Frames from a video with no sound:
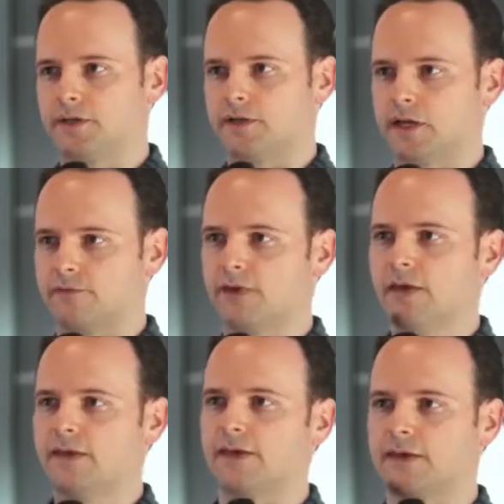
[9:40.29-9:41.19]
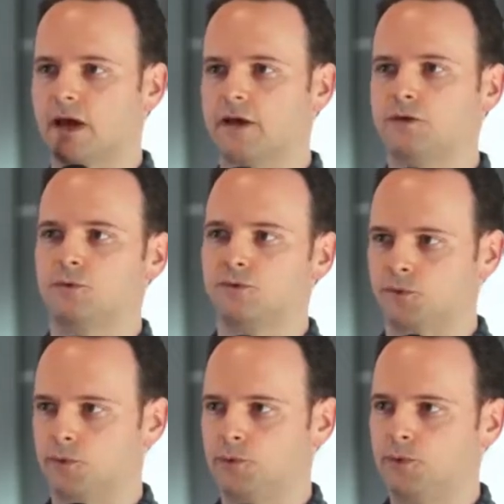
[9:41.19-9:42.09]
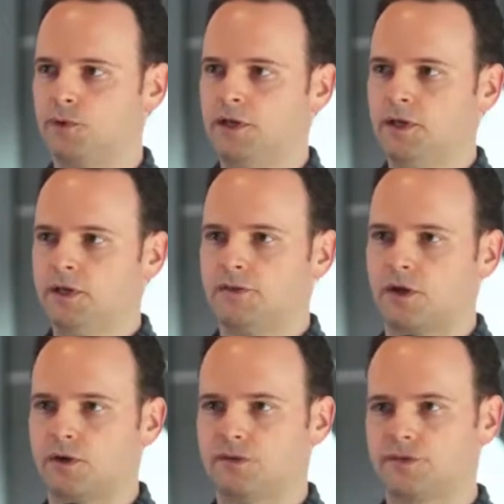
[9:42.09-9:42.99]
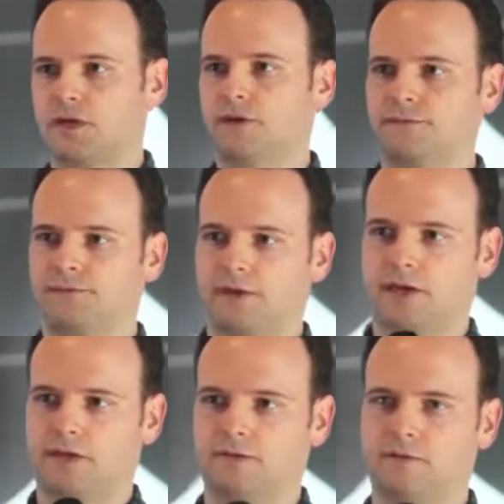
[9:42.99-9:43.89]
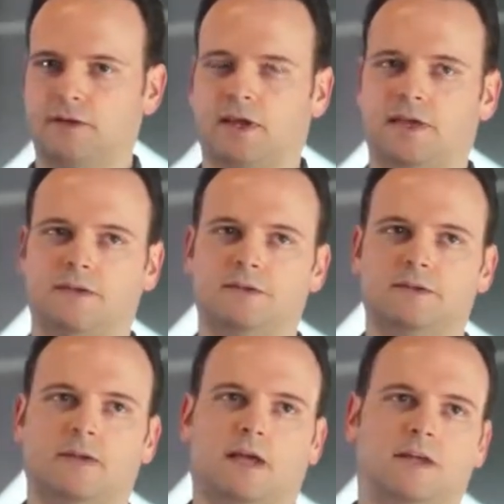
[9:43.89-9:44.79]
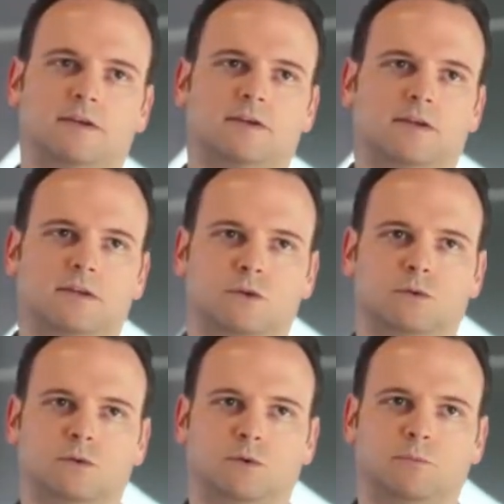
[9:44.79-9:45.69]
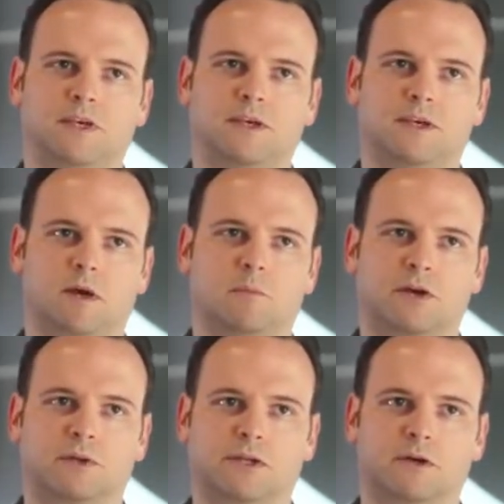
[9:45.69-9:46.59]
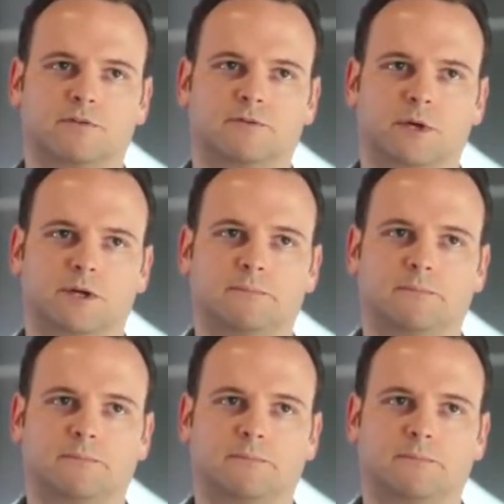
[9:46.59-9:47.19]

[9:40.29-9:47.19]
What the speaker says: and kind of can guide you through the hard stuff, and you'll be a better leader for it.